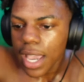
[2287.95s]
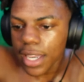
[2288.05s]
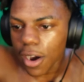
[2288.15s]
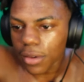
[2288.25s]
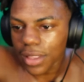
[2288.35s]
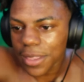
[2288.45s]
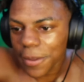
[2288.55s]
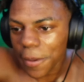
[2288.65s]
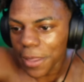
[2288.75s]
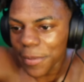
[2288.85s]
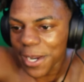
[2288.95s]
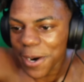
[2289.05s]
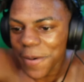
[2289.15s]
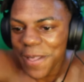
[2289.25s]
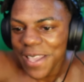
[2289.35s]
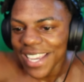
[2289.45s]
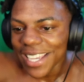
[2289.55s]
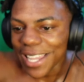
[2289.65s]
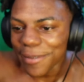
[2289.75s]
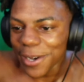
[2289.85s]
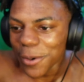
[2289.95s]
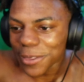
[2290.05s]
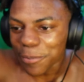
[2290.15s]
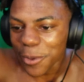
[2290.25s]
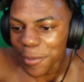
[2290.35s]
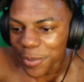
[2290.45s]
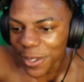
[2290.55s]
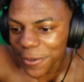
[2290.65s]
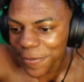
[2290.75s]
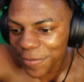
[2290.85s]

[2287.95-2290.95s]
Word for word: Yo, let me get him... Let me get him with the Puma bloke.